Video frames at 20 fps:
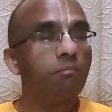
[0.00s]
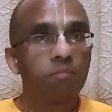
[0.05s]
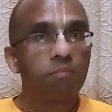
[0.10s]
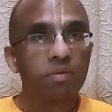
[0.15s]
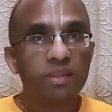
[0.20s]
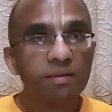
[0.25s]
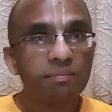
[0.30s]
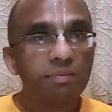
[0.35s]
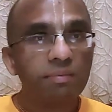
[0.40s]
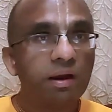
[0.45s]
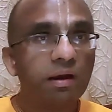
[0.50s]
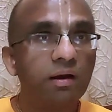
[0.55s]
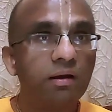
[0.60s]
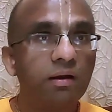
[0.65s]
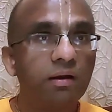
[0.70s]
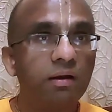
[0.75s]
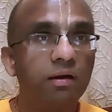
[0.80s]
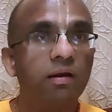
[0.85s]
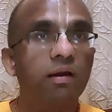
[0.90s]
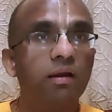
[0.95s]
Bhima
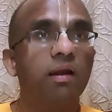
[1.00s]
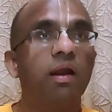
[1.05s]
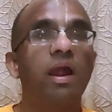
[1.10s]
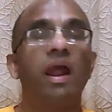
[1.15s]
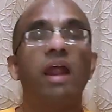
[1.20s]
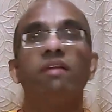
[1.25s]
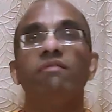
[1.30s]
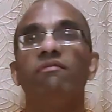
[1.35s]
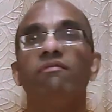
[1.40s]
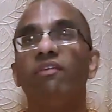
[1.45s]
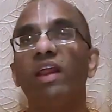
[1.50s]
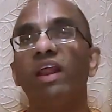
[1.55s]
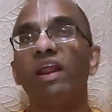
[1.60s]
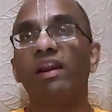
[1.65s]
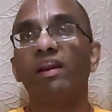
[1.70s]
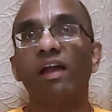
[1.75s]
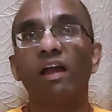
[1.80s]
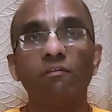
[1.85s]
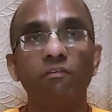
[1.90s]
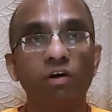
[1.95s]
had
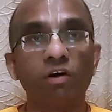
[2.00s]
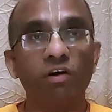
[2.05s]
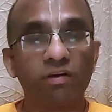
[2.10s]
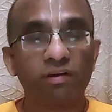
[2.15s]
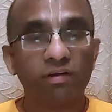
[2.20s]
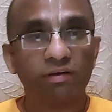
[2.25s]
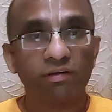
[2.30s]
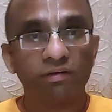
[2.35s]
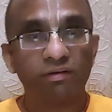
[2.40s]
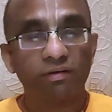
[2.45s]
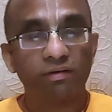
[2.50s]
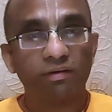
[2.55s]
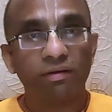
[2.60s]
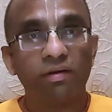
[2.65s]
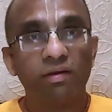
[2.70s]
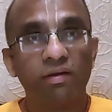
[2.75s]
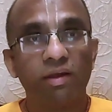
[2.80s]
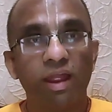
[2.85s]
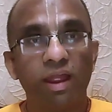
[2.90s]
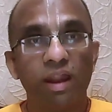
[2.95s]
wreaked havoc,
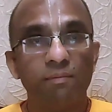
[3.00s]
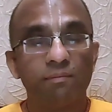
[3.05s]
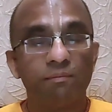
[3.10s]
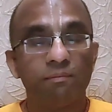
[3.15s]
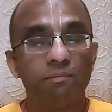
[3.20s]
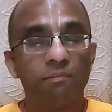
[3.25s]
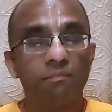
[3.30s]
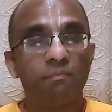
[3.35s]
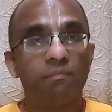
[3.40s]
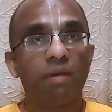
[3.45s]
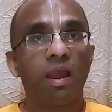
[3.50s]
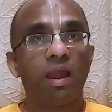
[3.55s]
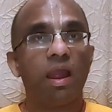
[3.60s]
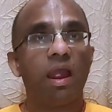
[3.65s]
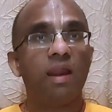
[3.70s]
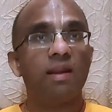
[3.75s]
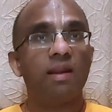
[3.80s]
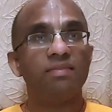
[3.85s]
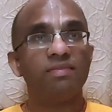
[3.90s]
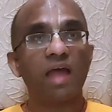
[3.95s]
and
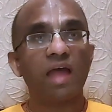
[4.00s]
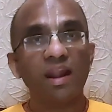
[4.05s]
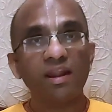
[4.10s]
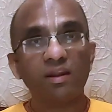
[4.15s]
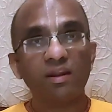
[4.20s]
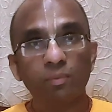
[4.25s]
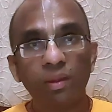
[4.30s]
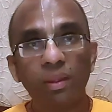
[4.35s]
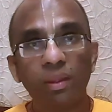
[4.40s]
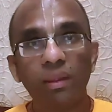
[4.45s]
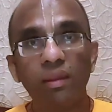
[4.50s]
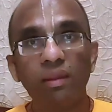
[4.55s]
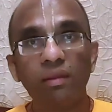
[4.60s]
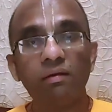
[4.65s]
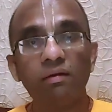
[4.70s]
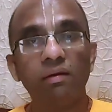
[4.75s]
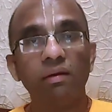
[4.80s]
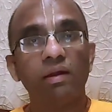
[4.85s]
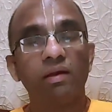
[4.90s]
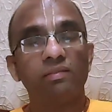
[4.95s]
and in that
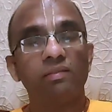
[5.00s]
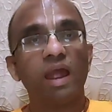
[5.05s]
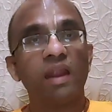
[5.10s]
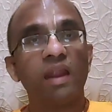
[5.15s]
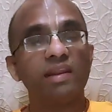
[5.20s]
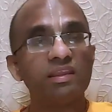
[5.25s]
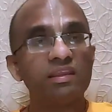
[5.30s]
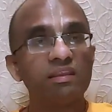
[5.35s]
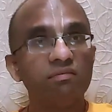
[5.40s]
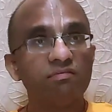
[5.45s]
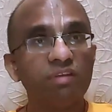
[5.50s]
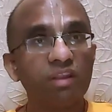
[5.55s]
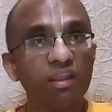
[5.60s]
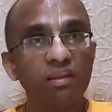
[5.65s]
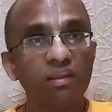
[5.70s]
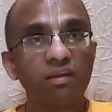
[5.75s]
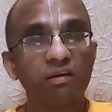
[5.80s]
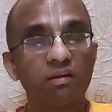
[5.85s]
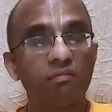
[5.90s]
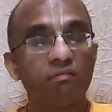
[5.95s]
way, that
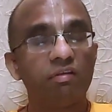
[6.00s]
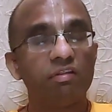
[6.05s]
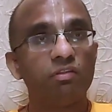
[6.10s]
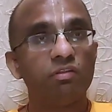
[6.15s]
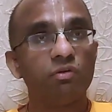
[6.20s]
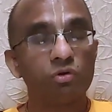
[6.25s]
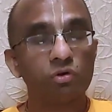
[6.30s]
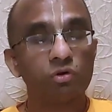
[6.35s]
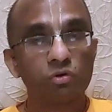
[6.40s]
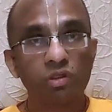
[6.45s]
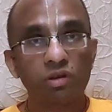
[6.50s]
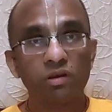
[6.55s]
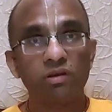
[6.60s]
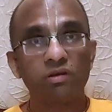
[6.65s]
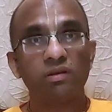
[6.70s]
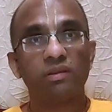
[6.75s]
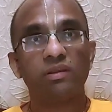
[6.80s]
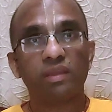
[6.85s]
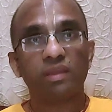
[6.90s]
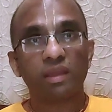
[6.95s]
evening when
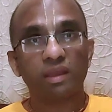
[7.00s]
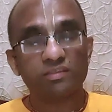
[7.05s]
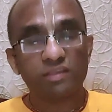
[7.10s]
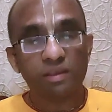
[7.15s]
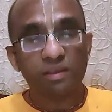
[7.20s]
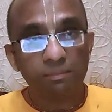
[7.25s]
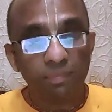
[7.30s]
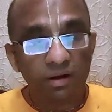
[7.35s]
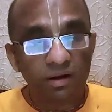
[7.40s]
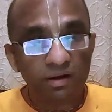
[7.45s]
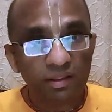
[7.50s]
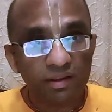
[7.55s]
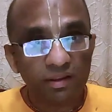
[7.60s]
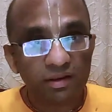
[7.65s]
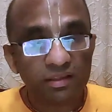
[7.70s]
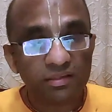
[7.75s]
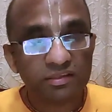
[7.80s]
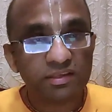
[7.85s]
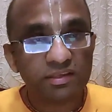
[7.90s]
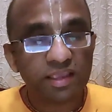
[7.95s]
Duryodhan assembled in
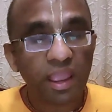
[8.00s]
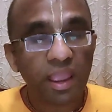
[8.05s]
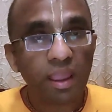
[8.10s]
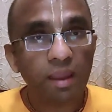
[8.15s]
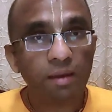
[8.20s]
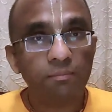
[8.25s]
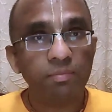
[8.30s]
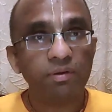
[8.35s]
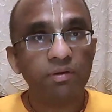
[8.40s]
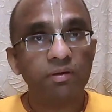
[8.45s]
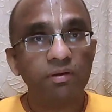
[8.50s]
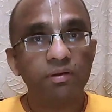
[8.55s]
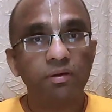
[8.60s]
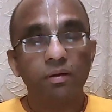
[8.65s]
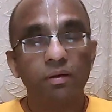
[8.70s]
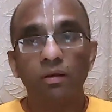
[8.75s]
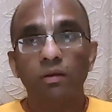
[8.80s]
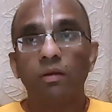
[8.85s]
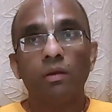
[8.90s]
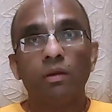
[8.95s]
his camp,
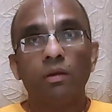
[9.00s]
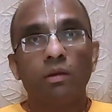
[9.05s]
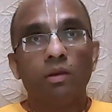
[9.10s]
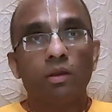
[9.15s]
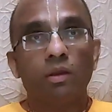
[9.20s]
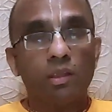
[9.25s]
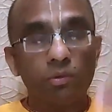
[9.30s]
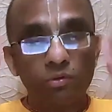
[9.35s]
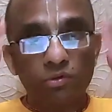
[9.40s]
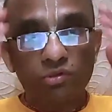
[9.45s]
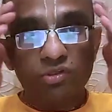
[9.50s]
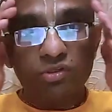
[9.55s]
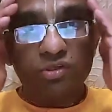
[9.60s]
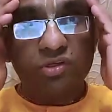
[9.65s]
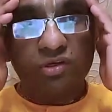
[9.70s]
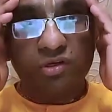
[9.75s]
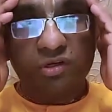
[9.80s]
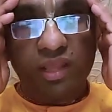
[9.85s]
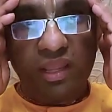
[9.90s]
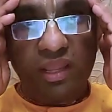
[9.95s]
he was
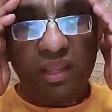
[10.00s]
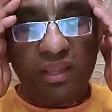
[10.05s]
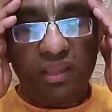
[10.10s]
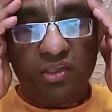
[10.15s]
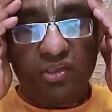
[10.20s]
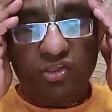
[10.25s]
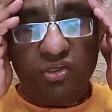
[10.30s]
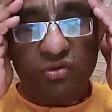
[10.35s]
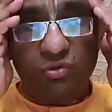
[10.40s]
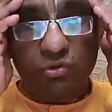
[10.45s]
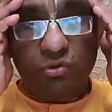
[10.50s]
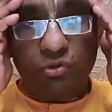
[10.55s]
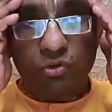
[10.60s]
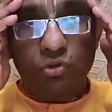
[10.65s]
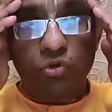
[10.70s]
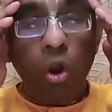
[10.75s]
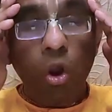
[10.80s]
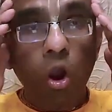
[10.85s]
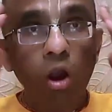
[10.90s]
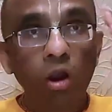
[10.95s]
dazed he was
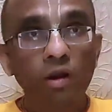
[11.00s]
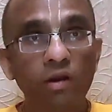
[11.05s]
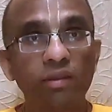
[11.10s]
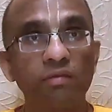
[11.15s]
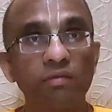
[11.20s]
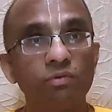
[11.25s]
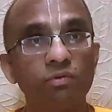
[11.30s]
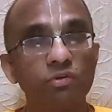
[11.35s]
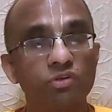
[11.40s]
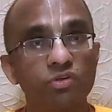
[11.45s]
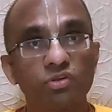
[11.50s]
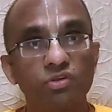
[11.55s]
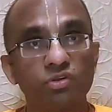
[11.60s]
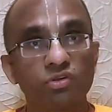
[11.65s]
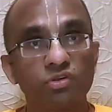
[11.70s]
shocked he was